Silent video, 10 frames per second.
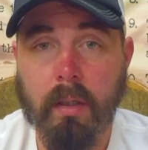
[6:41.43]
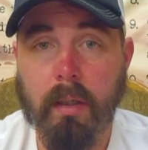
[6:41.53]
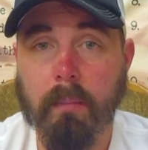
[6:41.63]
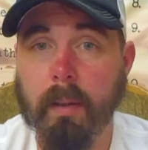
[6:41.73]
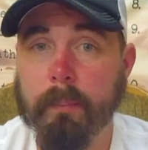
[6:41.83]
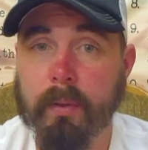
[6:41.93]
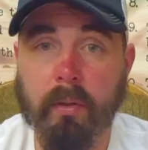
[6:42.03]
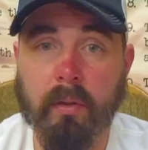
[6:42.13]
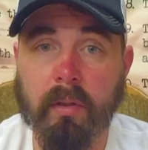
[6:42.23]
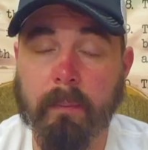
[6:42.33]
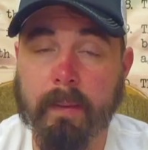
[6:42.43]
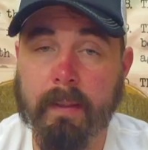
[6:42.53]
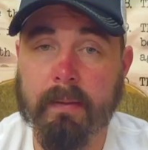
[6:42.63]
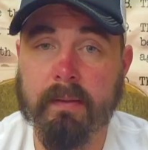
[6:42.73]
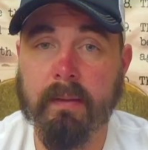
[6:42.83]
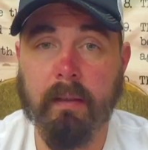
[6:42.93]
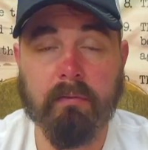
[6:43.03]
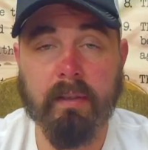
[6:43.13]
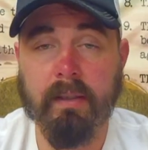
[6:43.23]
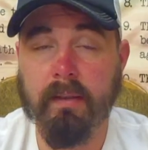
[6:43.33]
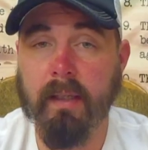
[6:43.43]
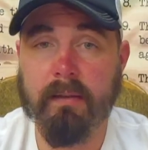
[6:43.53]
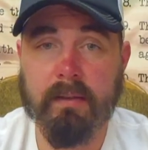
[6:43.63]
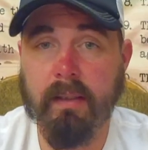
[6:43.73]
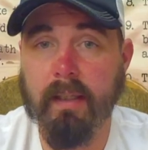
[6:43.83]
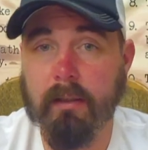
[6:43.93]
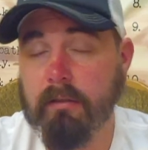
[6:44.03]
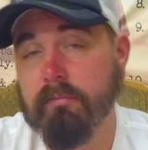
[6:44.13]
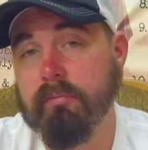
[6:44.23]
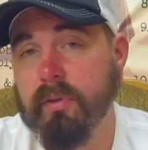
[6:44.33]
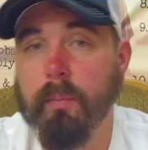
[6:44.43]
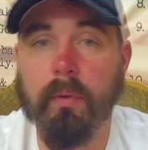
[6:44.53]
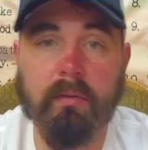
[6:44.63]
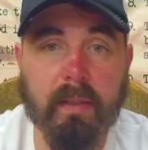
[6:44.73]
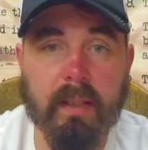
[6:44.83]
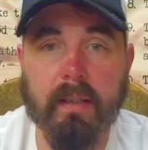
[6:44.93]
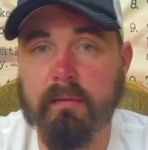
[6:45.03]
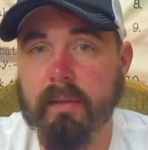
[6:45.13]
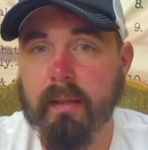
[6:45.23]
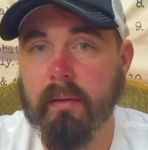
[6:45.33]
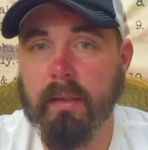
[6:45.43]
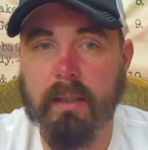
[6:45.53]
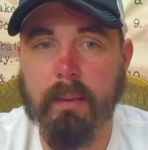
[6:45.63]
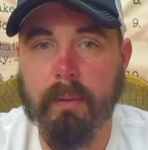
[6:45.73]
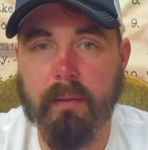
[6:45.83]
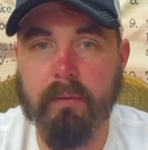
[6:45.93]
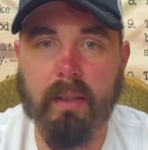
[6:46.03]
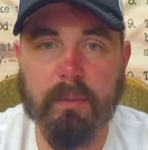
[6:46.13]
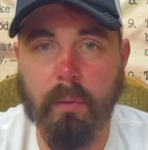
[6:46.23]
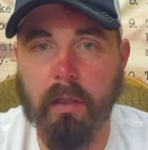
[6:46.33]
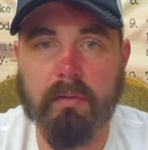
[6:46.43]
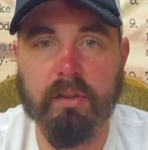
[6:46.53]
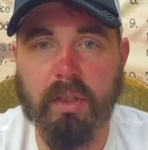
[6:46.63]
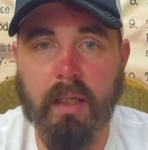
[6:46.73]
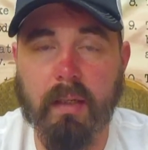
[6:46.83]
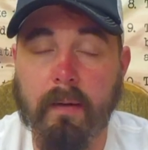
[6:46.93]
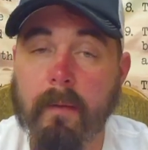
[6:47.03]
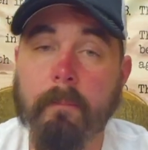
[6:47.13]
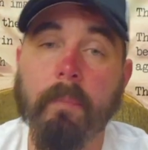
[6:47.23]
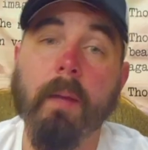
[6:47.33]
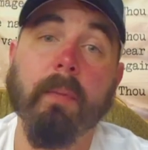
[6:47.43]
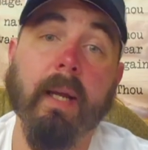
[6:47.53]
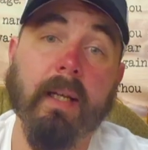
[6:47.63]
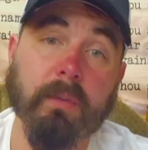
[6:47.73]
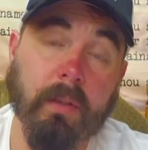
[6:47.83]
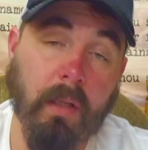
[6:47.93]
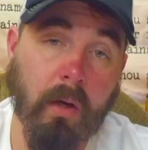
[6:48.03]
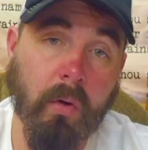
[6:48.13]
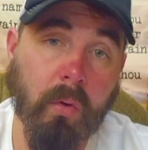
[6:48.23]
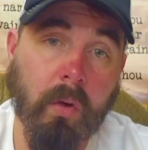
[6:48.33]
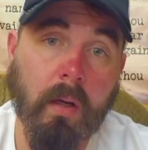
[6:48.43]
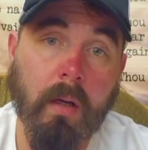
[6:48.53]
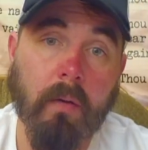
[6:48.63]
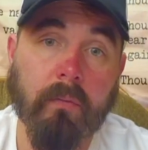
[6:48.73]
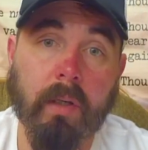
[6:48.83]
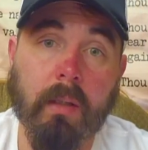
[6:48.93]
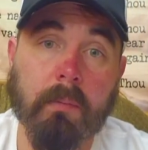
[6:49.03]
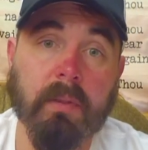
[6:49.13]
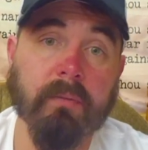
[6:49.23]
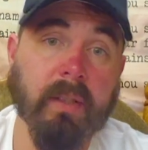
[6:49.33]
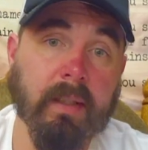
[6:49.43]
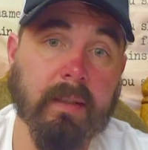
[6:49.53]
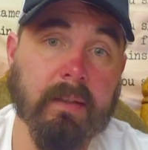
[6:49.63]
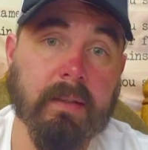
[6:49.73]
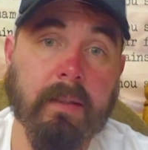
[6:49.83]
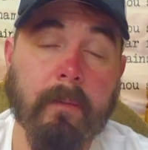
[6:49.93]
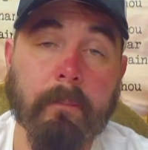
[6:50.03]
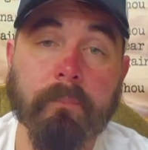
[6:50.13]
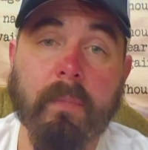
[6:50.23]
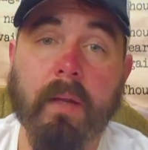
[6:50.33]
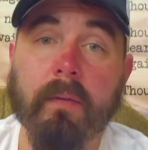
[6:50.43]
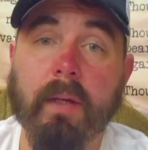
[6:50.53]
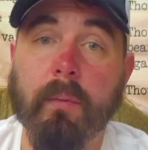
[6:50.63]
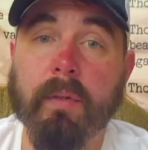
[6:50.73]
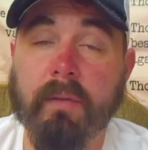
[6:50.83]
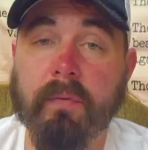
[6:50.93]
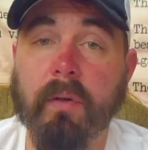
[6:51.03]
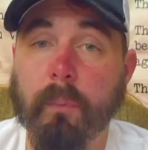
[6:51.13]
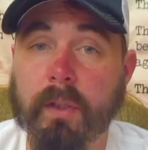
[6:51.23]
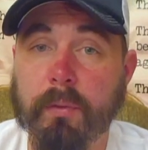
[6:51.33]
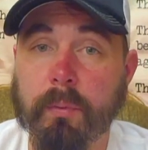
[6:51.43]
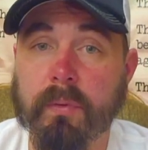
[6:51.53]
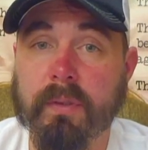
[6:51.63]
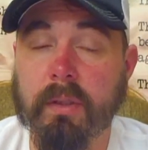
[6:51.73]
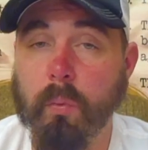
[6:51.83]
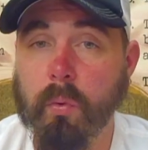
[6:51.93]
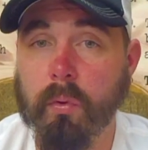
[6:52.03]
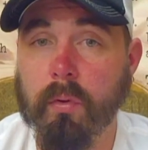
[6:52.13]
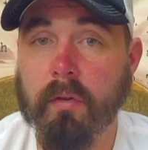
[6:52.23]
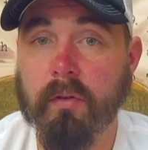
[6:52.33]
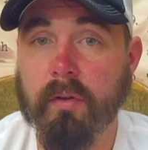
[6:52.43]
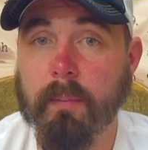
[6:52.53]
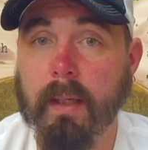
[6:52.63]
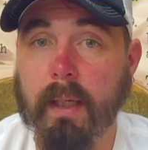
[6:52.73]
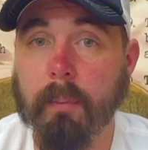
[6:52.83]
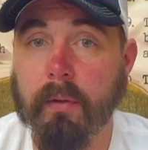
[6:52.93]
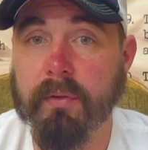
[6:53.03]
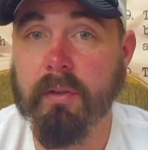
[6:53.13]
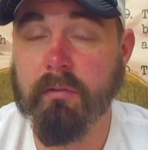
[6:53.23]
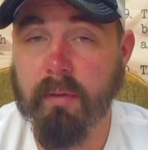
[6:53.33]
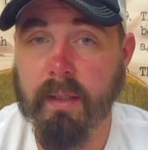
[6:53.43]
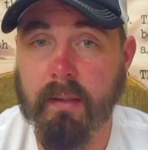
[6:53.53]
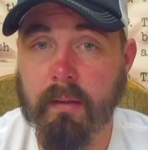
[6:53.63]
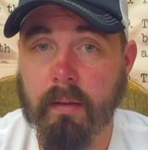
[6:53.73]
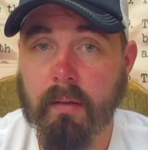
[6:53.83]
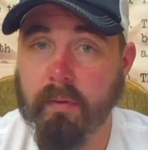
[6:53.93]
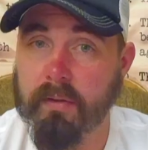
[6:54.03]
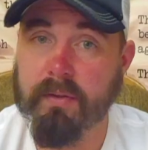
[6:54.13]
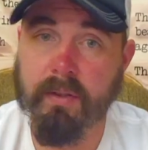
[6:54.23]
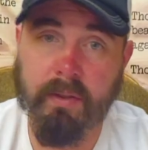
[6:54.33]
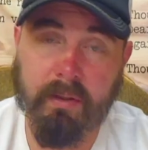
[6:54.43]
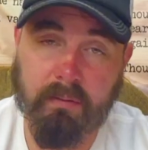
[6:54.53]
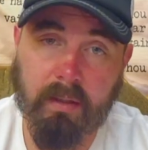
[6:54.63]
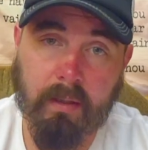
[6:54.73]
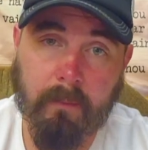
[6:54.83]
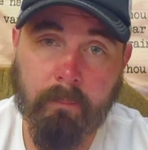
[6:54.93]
And by pure, it means the clean, not like super clean, like keeping everything sparkling and shiny. But as we know from Leviticus, there were different rituals in order to make a person clean versus unclean.